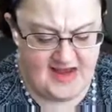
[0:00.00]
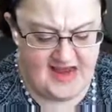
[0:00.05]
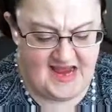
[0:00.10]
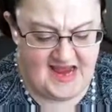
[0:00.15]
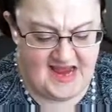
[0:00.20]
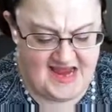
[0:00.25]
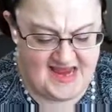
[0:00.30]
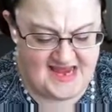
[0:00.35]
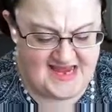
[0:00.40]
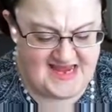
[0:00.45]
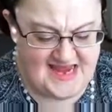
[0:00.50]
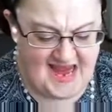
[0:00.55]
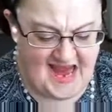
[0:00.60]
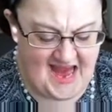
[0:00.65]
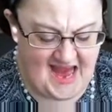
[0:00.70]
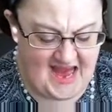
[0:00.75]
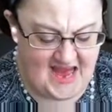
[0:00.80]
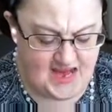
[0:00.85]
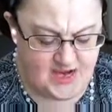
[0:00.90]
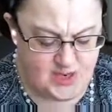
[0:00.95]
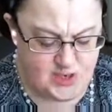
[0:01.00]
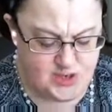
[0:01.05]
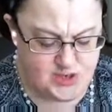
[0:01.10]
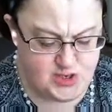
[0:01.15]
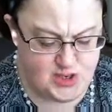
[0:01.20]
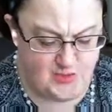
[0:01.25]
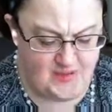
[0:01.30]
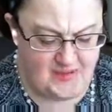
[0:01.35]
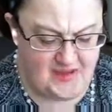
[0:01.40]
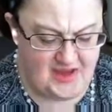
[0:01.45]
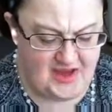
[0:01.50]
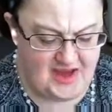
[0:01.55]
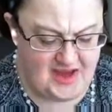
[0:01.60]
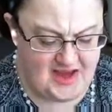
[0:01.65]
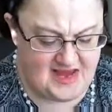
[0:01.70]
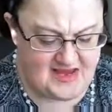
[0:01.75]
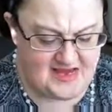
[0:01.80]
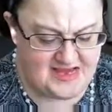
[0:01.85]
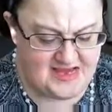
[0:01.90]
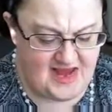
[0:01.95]
His hand shall be
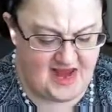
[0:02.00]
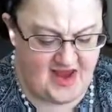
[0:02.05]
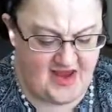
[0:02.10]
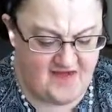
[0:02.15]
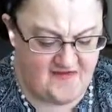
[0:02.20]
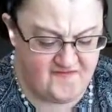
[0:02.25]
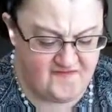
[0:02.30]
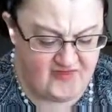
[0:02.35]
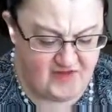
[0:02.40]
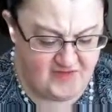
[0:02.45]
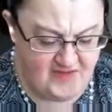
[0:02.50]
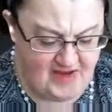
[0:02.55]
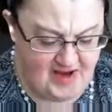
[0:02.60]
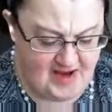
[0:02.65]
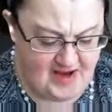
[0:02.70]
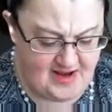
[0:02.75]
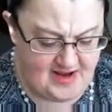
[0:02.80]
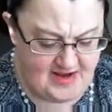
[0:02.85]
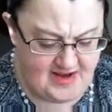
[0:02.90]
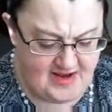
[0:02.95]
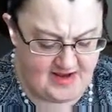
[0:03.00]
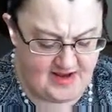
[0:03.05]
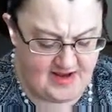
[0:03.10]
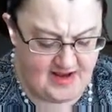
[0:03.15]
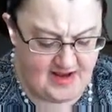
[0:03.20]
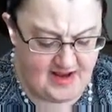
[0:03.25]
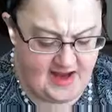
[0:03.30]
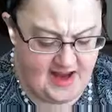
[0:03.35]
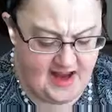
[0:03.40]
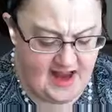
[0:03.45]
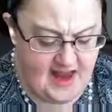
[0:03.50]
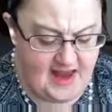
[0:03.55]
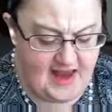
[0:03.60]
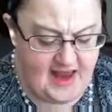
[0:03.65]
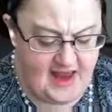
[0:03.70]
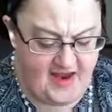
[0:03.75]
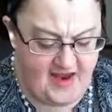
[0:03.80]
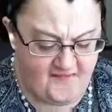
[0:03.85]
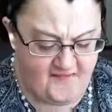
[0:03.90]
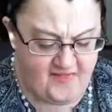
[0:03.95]
against every man, and
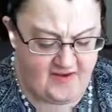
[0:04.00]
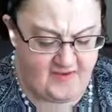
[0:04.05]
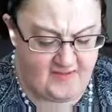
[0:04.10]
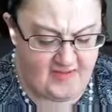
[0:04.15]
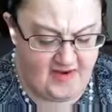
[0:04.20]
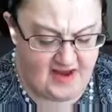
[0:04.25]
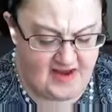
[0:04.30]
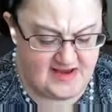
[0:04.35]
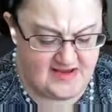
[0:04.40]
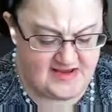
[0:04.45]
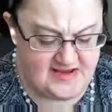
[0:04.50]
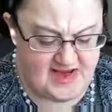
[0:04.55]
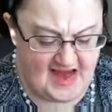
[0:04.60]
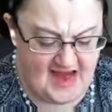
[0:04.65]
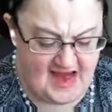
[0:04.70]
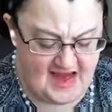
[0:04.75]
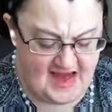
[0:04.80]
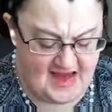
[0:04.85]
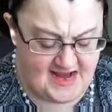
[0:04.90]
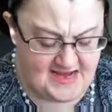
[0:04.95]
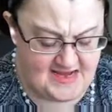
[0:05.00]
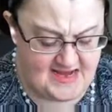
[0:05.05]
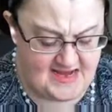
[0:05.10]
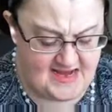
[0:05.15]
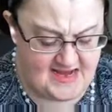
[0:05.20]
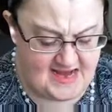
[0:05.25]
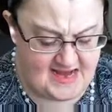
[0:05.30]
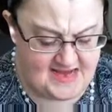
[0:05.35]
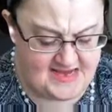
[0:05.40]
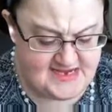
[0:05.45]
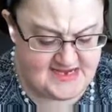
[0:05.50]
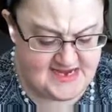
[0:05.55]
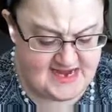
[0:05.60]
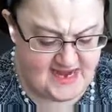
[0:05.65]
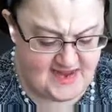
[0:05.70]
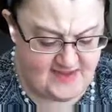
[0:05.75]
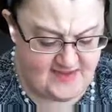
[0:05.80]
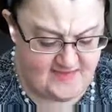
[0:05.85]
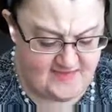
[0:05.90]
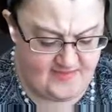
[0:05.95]
every man's hand against
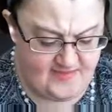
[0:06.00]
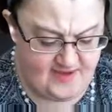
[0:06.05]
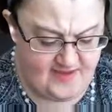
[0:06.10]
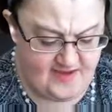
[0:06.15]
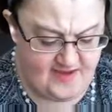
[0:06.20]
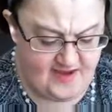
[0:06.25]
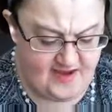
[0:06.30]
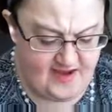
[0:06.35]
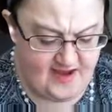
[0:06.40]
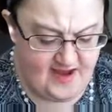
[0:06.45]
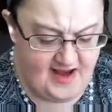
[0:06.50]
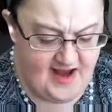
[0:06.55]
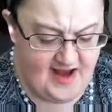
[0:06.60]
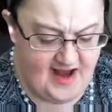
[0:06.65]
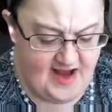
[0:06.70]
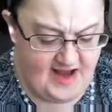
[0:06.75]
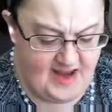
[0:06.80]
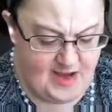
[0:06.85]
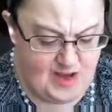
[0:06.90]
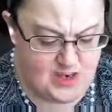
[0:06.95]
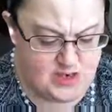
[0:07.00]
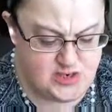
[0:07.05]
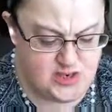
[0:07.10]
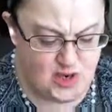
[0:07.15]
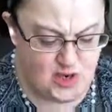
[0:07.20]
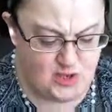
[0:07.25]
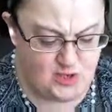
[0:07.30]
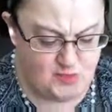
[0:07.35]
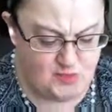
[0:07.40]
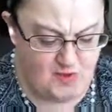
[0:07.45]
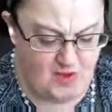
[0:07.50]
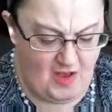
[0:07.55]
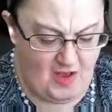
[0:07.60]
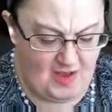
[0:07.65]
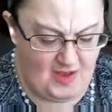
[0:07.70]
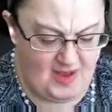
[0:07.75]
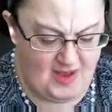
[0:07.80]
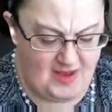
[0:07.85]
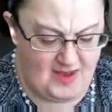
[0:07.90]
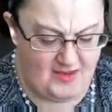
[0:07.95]
him and he shall
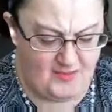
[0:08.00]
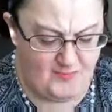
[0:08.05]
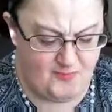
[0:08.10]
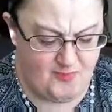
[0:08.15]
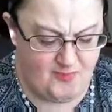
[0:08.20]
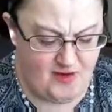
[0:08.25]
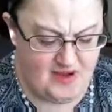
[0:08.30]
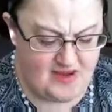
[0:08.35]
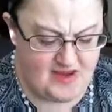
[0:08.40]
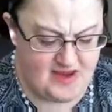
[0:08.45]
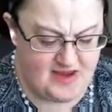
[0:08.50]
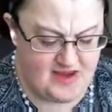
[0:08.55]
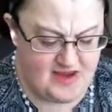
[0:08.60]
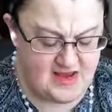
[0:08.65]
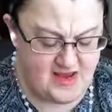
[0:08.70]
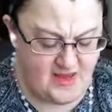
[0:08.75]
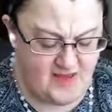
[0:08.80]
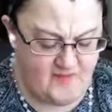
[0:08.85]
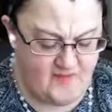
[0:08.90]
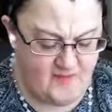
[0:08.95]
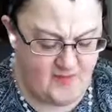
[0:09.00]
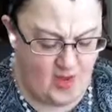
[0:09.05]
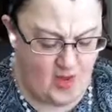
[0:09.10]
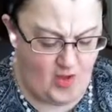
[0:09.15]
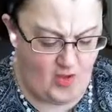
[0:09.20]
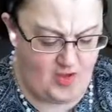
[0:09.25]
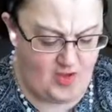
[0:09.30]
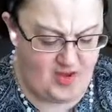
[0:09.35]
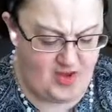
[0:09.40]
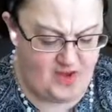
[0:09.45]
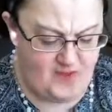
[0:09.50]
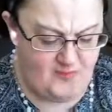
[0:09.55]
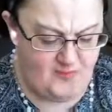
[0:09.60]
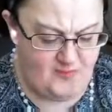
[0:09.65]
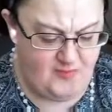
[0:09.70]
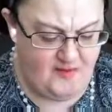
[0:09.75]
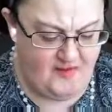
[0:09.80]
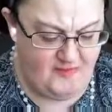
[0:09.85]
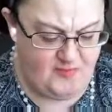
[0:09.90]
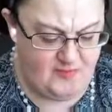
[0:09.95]
dwell in the presence of all his
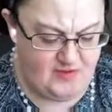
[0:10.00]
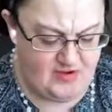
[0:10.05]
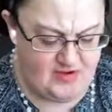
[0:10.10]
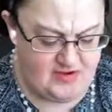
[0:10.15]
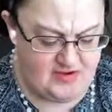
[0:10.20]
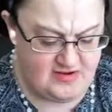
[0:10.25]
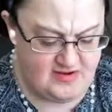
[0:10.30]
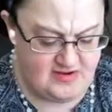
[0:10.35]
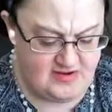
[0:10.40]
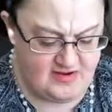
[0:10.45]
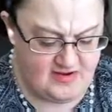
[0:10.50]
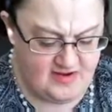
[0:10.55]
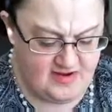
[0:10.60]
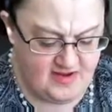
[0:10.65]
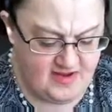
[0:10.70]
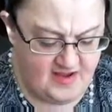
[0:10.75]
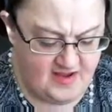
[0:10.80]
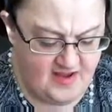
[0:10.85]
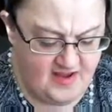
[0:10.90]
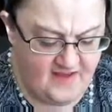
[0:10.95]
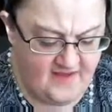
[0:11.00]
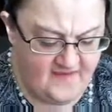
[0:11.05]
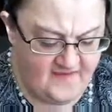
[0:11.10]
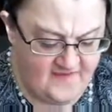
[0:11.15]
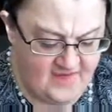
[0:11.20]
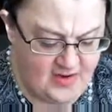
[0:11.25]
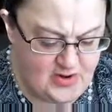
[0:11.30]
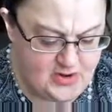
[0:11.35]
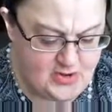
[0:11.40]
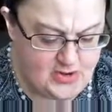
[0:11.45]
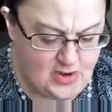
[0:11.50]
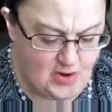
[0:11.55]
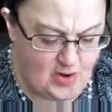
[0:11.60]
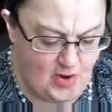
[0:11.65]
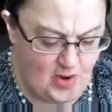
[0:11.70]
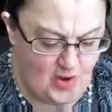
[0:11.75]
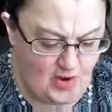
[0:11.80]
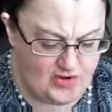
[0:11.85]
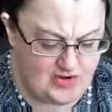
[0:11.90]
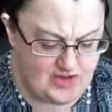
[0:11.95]
brethren. Then she
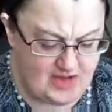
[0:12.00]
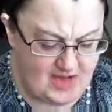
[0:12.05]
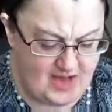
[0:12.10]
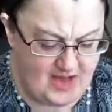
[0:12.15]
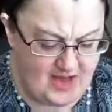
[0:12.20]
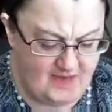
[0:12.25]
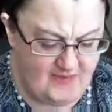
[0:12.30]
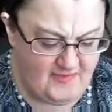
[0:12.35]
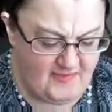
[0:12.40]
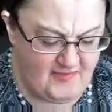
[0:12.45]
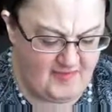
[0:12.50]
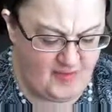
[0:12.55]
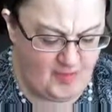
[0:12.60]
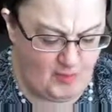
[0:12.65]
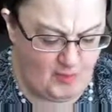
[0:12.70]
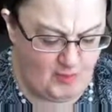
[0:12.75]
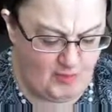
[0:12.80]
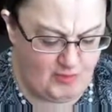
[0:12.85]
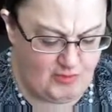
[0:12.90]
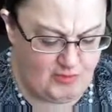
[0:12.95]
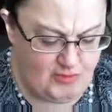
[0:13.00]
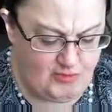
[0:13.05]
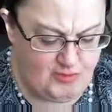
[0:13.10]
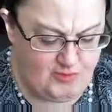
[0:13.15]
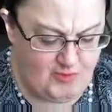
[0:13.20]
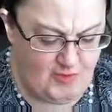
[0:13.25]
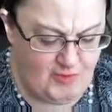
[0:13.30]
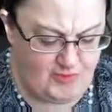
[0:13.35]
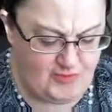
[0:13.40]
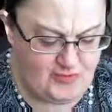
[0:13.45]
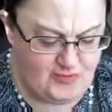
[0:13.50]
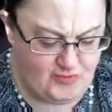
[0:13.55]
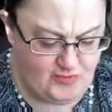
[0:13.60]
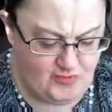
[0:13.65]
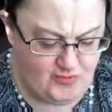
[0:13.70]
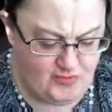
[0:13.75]
called the name of the Lord who spoke to